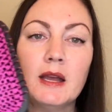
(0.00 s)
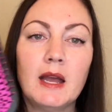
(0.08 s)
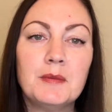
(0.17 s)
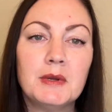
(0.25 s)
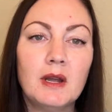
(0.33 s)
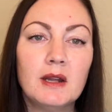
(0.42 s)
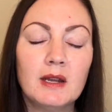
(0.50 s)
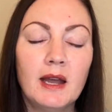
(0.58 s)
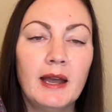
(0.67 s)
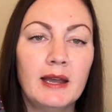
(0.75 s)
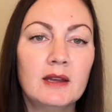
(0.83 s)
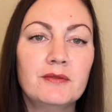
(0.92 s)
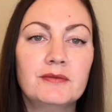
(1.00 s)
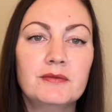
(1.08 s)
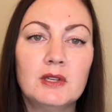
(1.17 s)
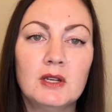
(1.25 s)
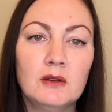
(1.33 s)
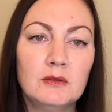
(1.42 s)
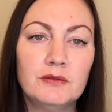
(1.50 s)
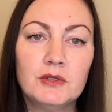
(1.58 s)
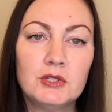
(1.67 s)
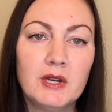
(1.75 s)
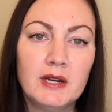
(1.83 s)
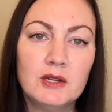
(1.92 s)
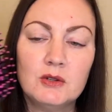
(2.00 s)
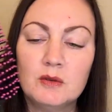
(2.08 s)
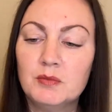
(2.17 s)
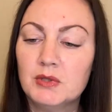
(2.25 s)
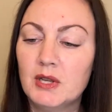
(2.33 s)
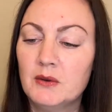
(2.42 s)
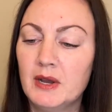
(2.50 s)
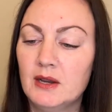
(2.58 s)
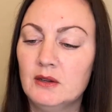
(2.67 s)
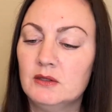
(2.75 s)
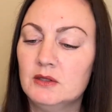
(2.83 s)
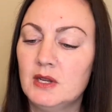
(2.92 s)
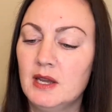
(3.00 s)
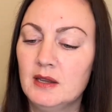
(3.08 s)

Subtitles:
I put it on high if you're trying to do a blowout.